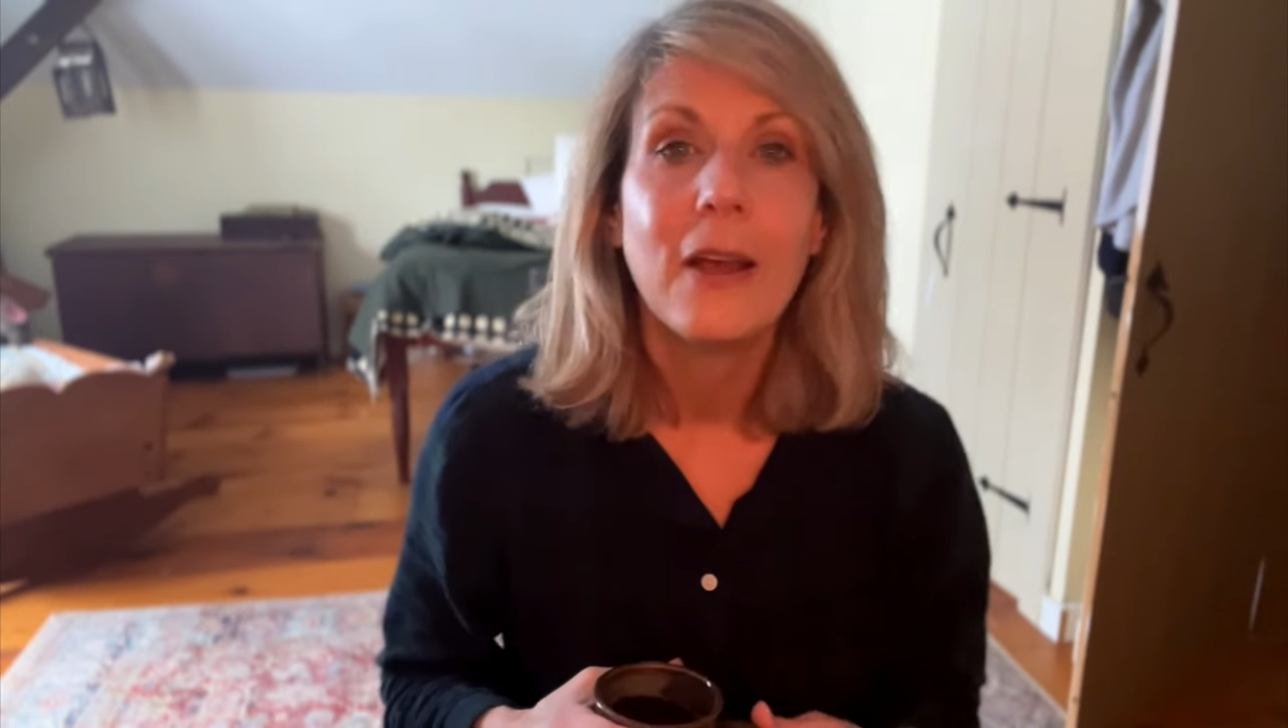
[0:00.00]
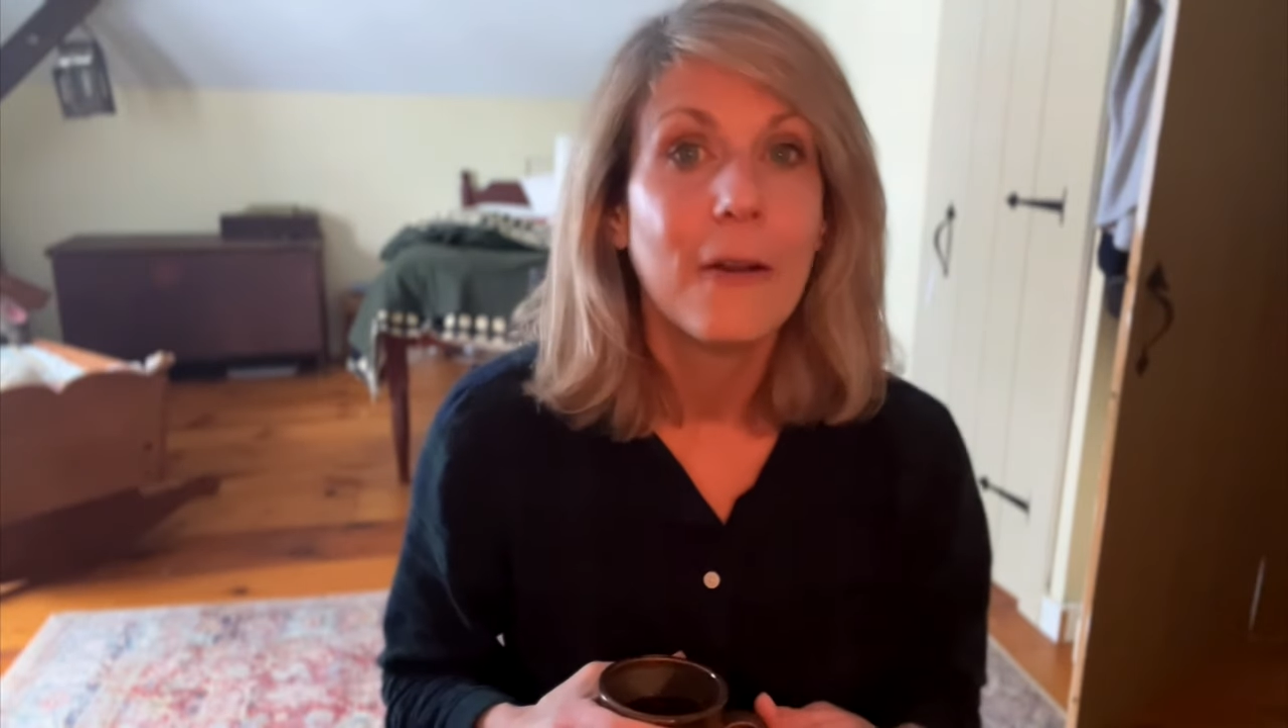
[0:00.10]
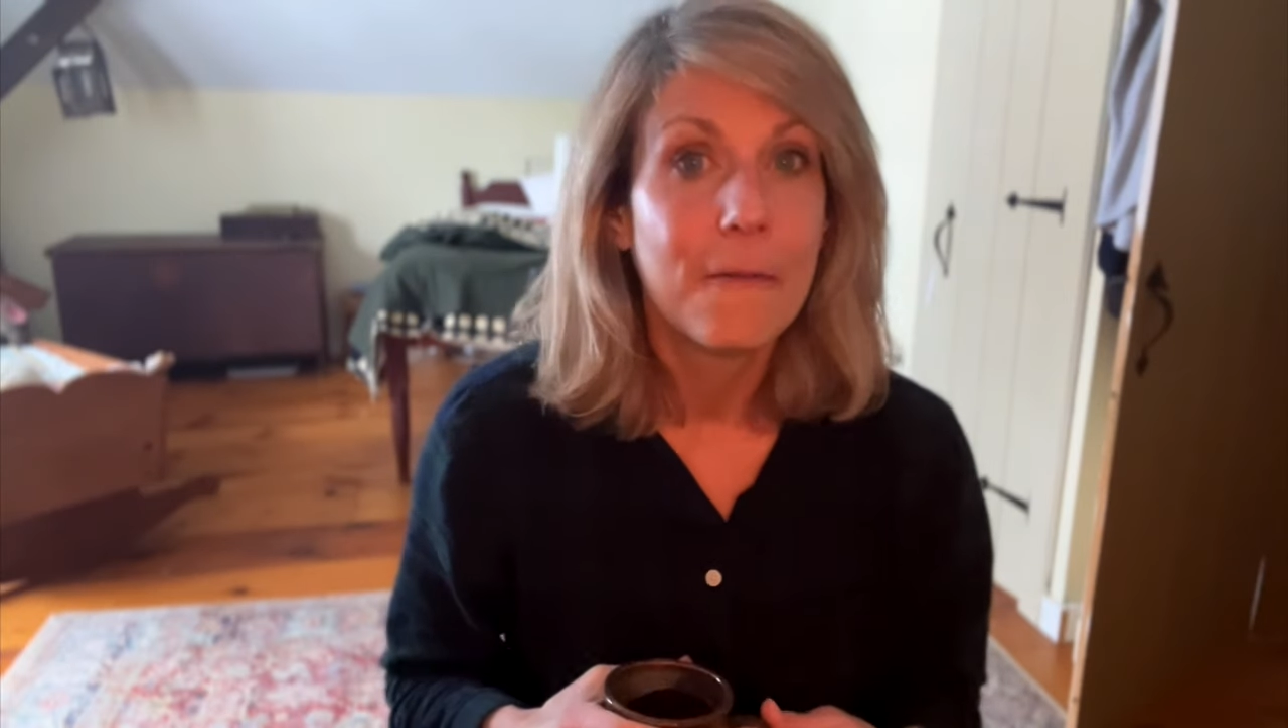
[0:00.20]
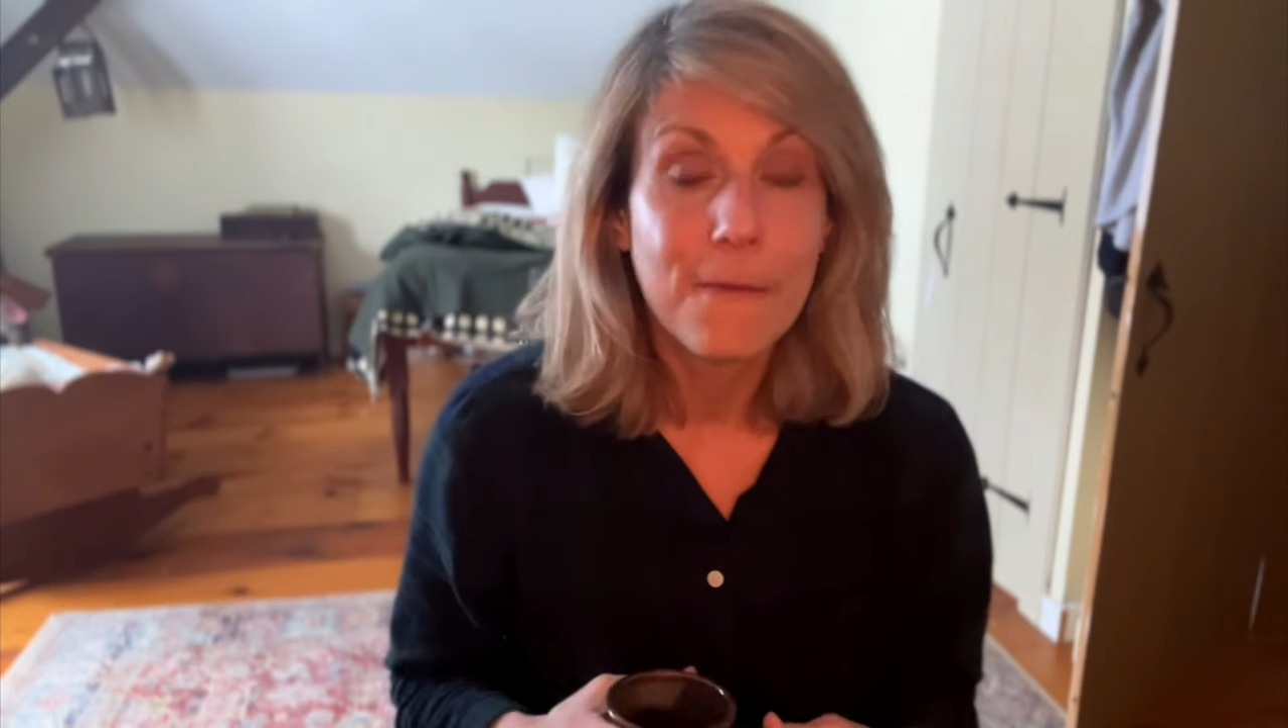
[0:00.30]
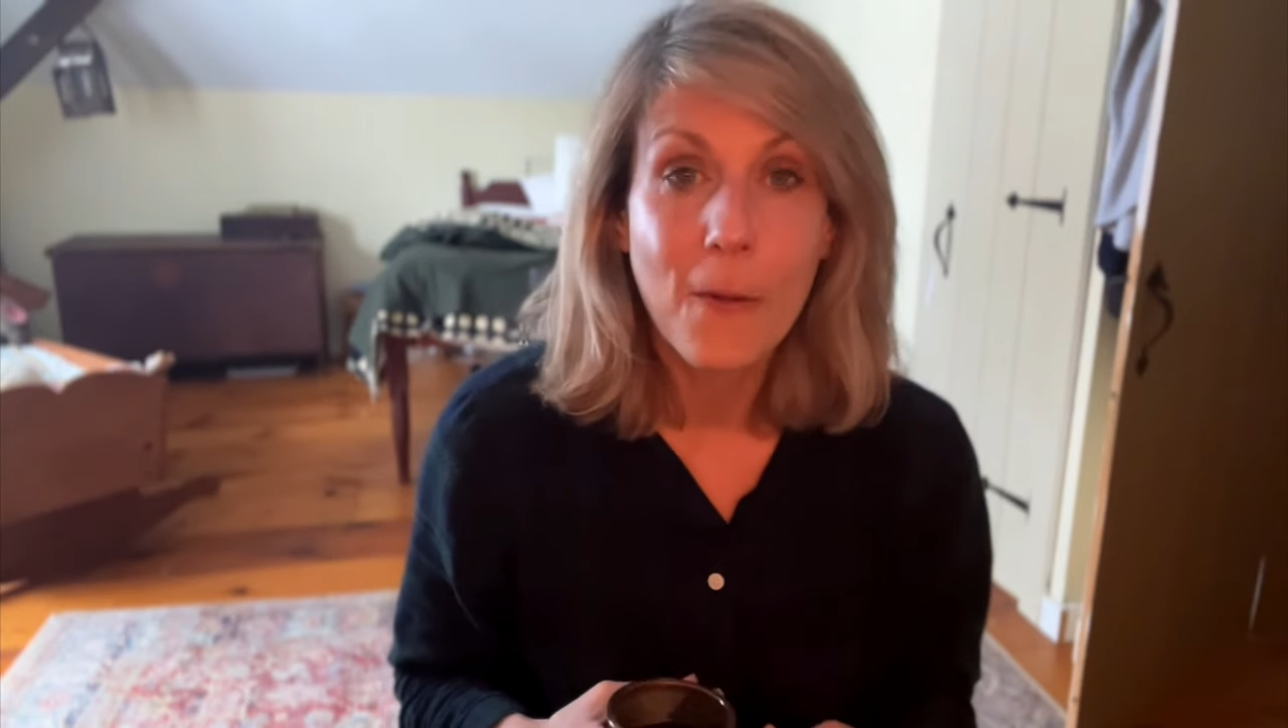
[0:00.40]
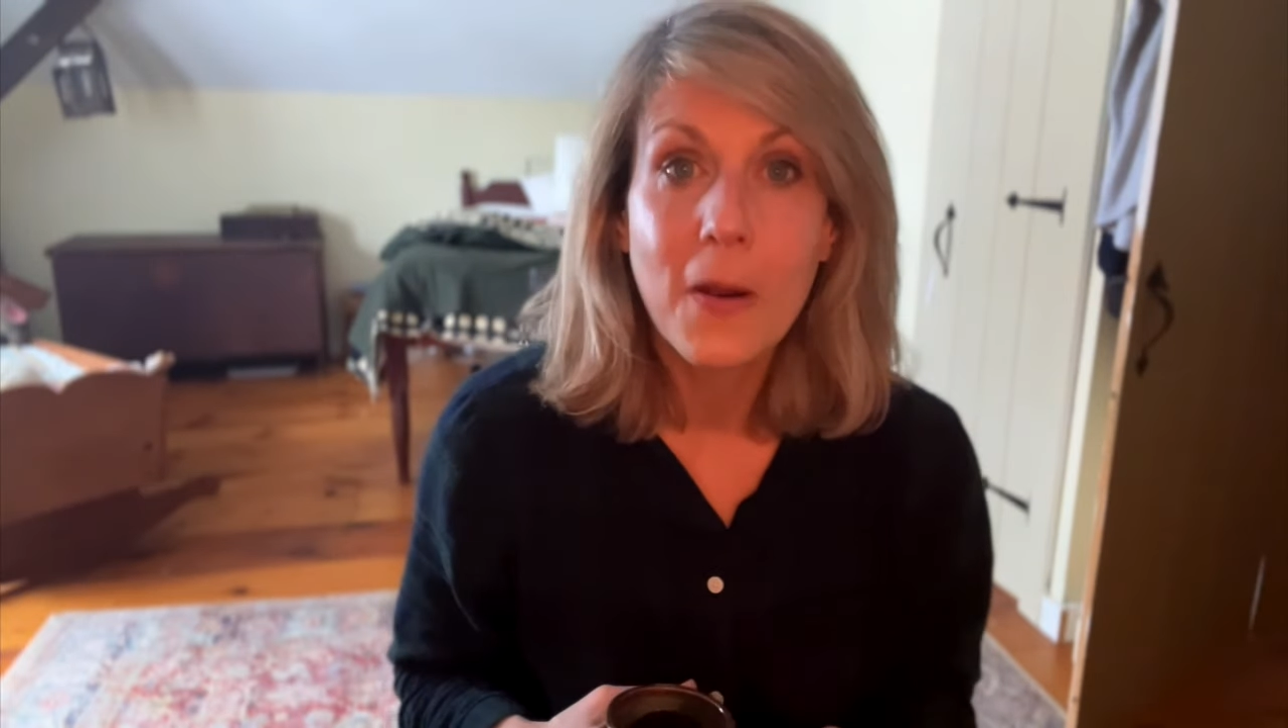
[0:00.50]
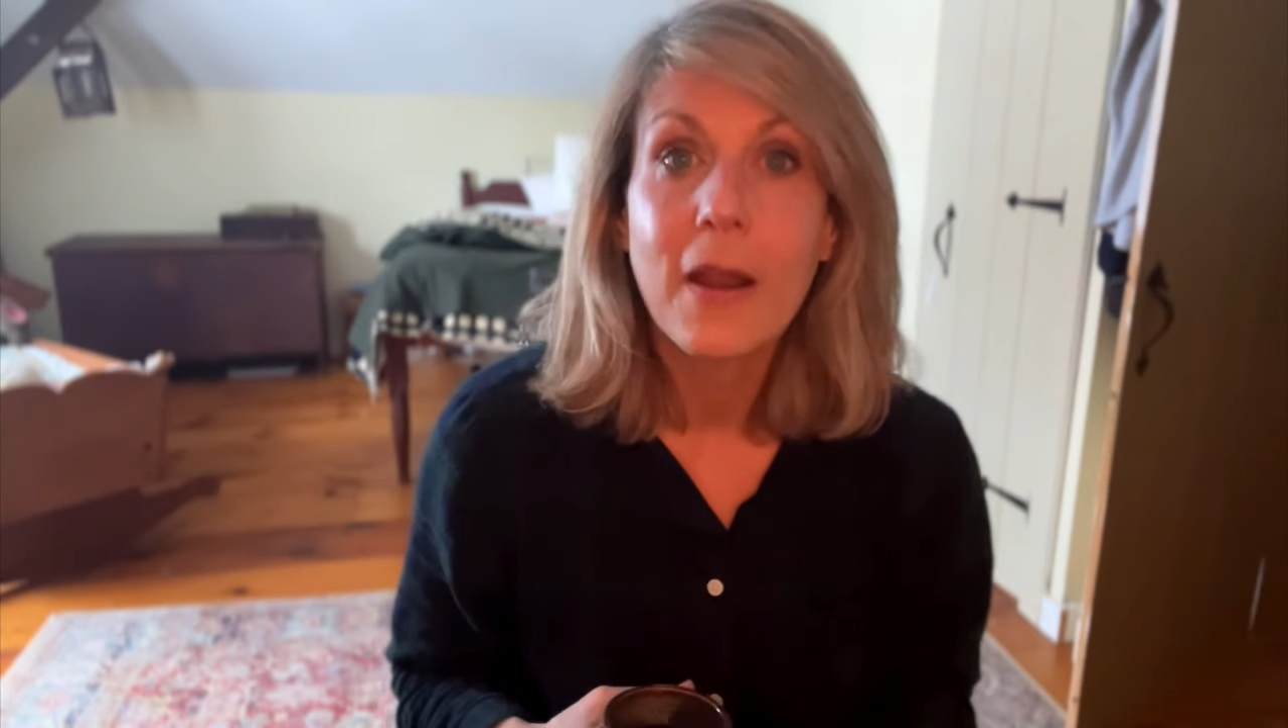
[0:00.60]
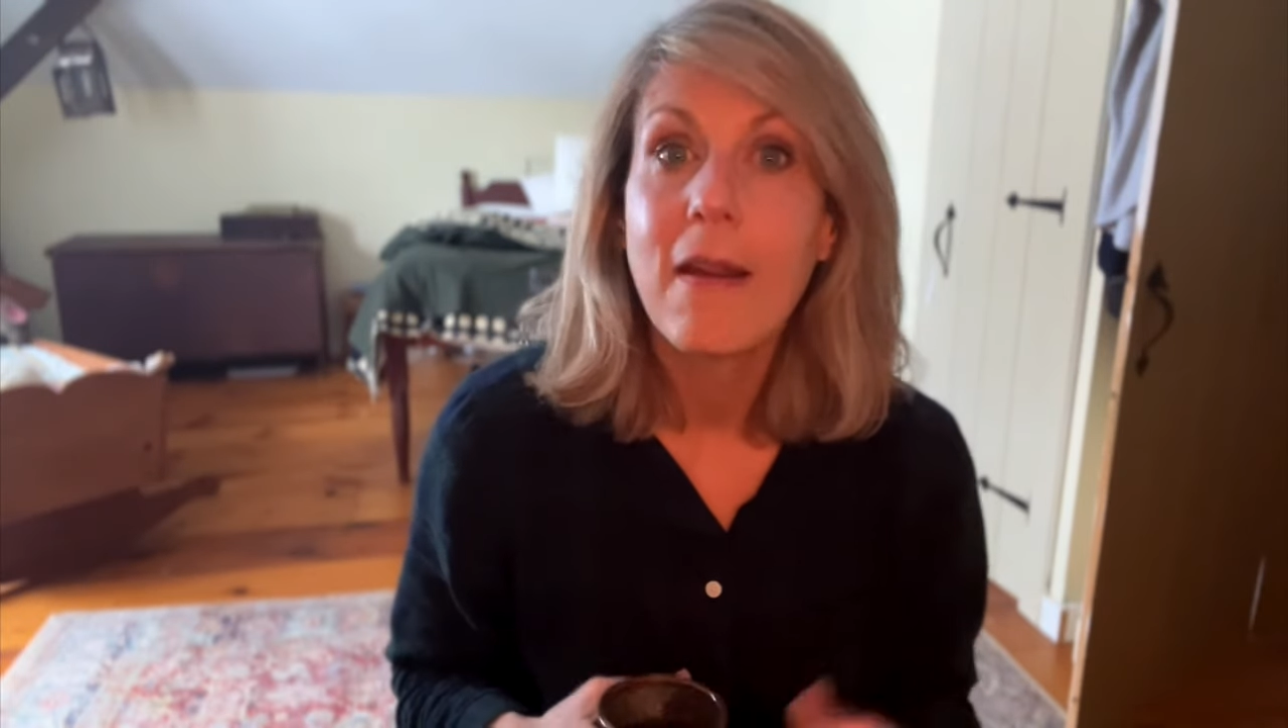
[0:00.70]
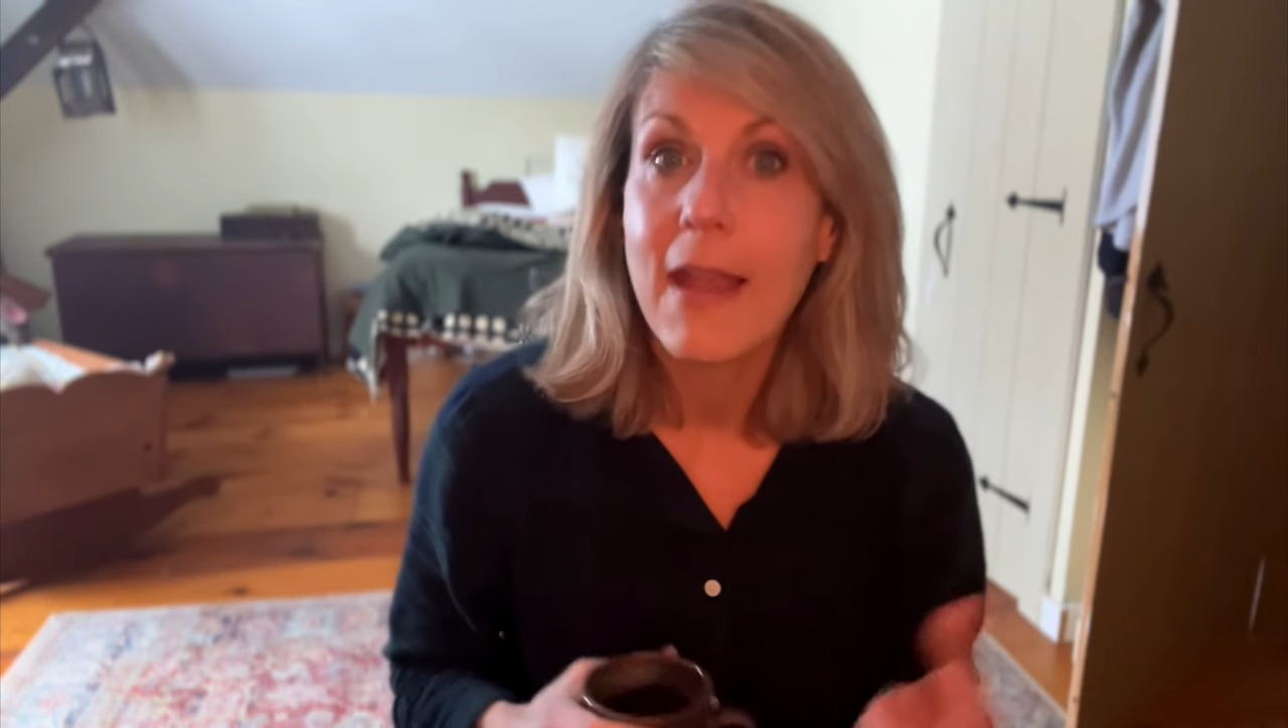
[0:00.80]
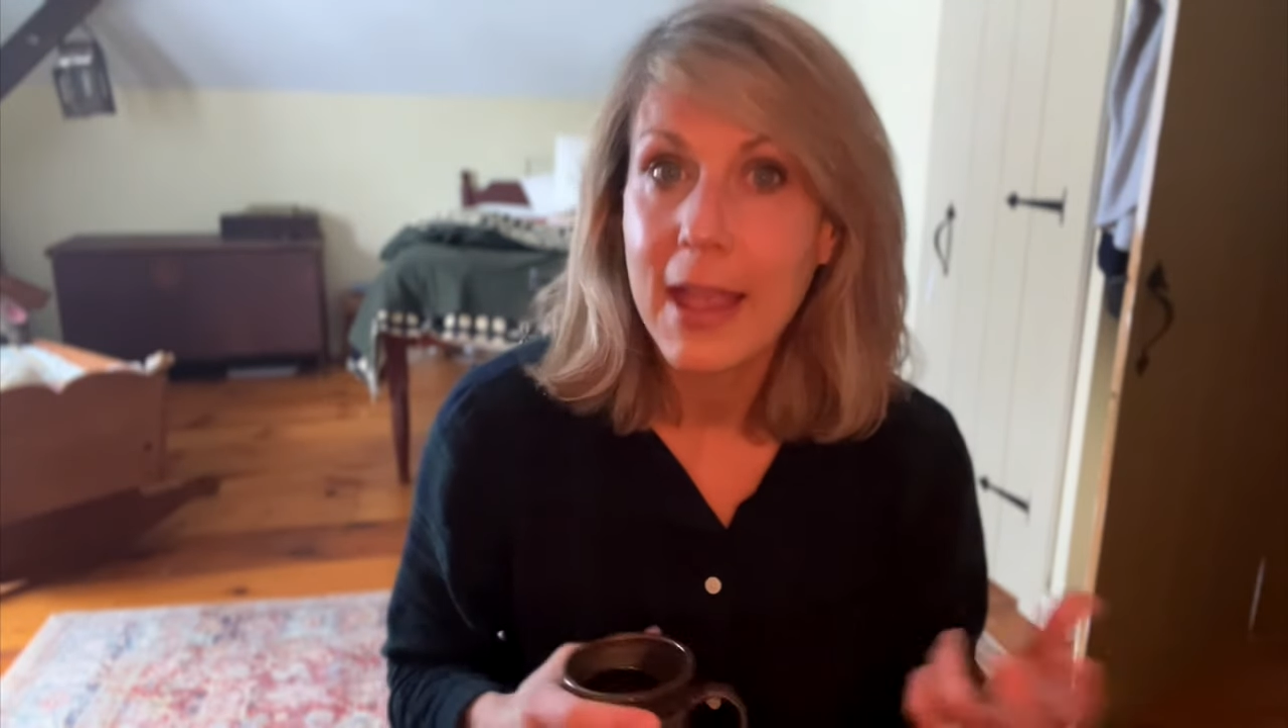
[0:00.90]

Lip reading: for